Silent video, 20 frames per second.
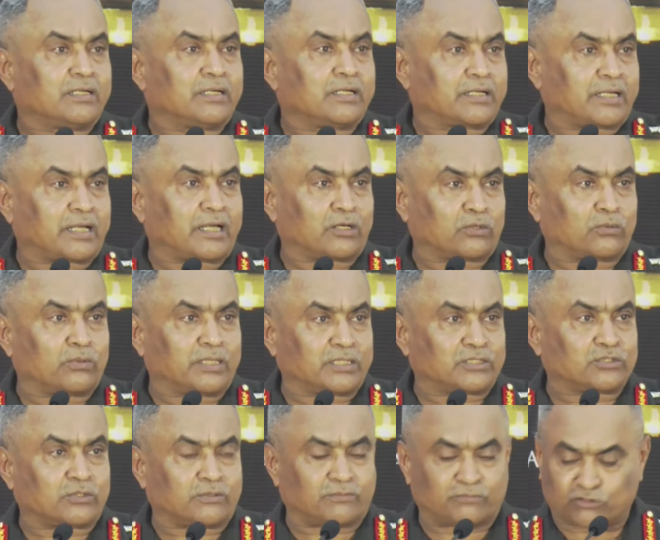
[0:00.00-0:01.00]

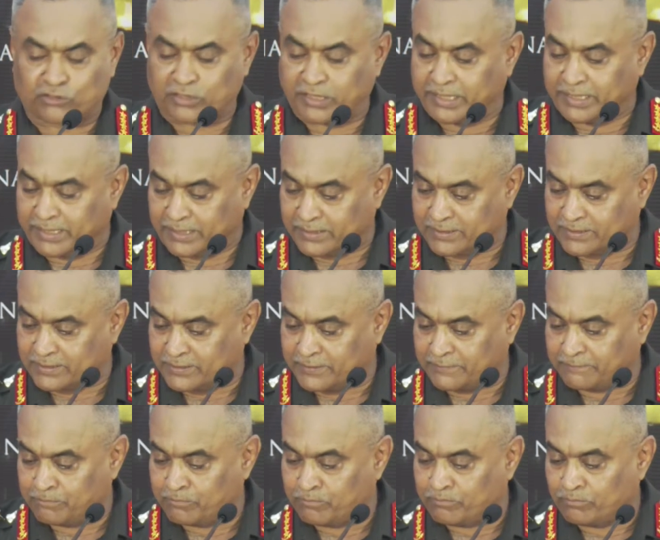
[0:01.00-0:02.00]
calculation of states.
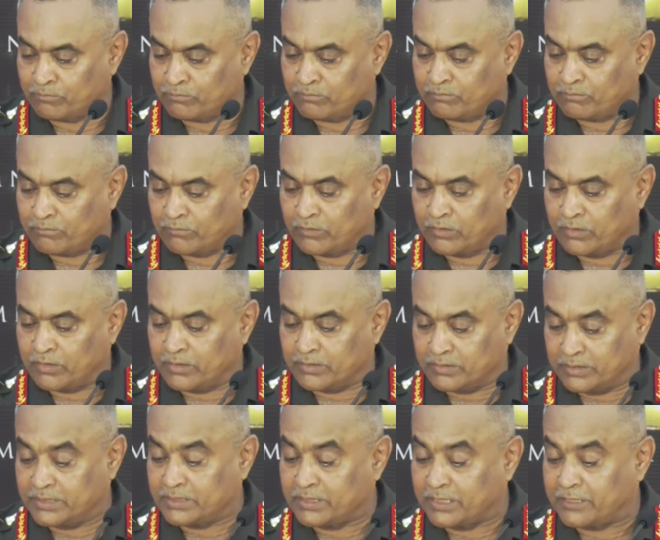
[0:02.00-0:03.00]

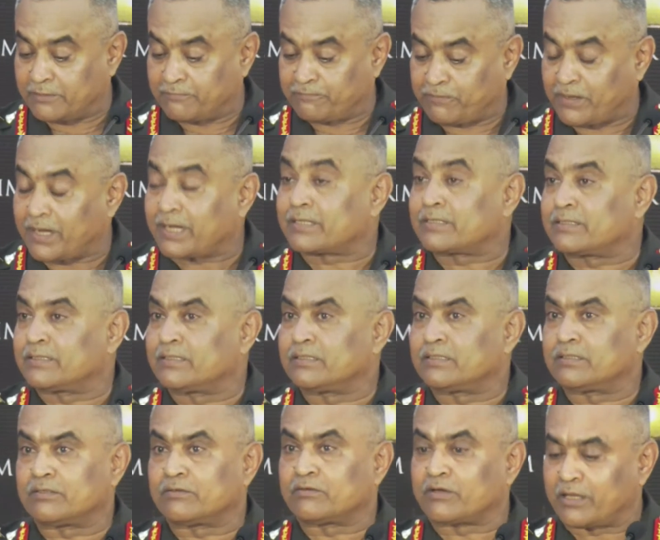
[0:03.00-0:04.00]
These are, in fact,
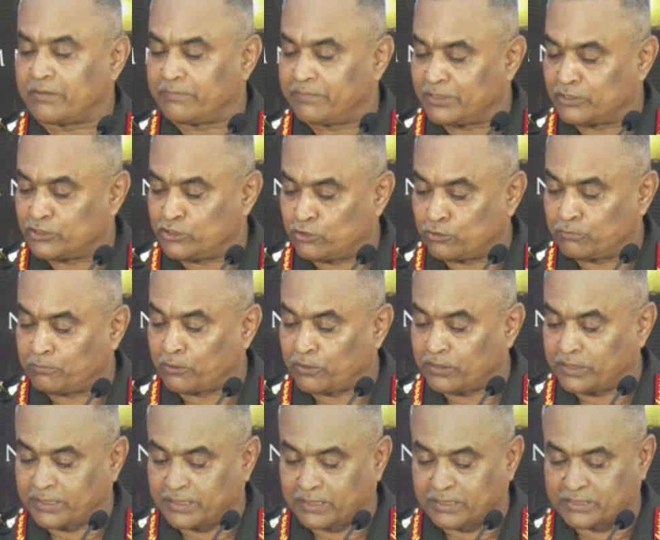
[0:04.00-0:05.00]
driving
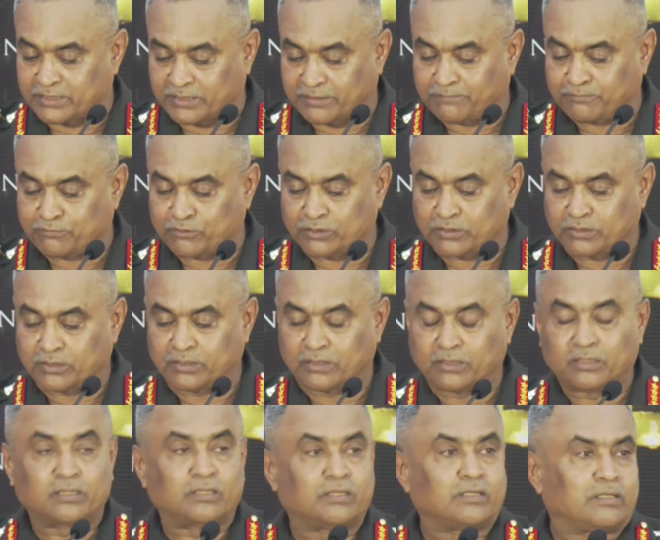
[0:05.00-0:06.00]
geopolitical shifts,
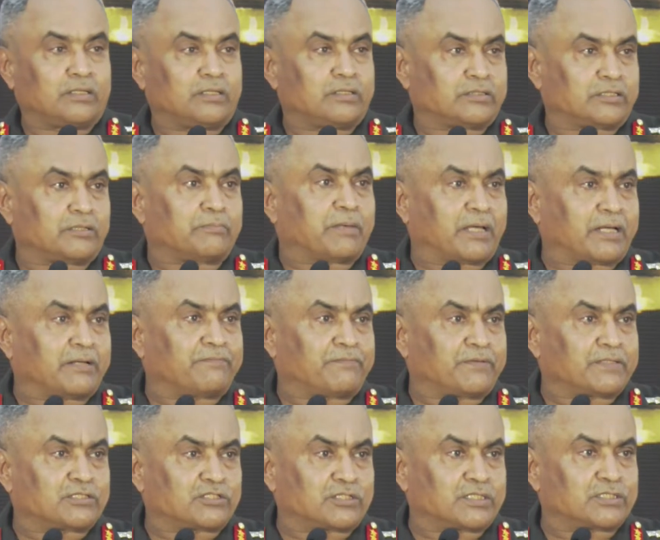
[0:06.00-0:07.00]
the
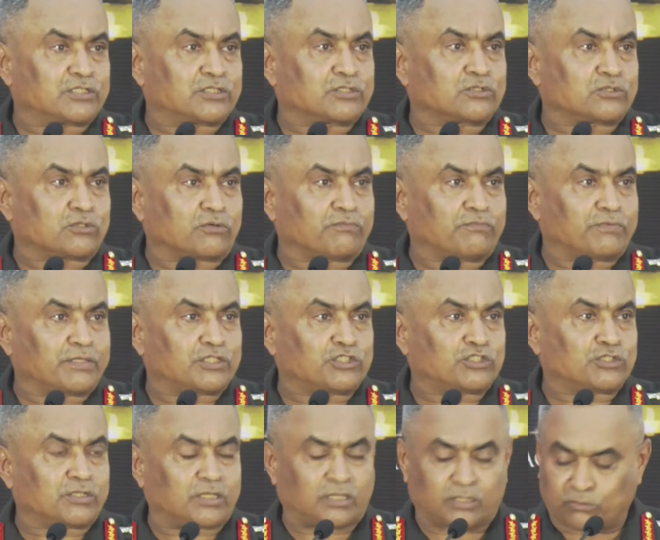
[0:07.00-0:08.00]
manifestations of which
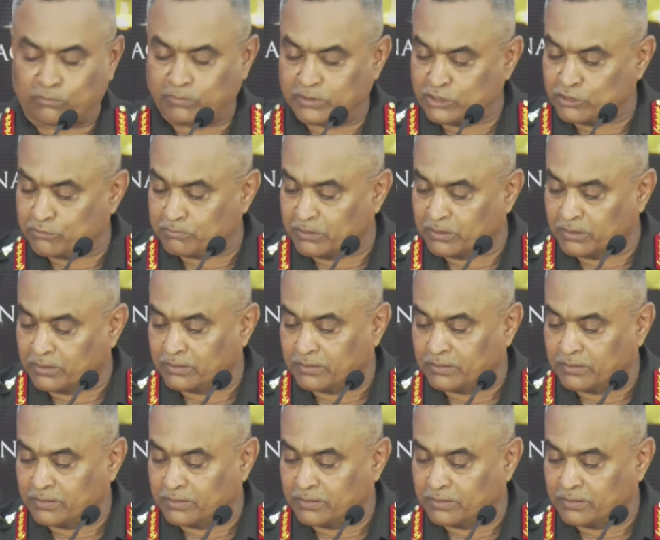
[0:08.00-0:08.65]
are visible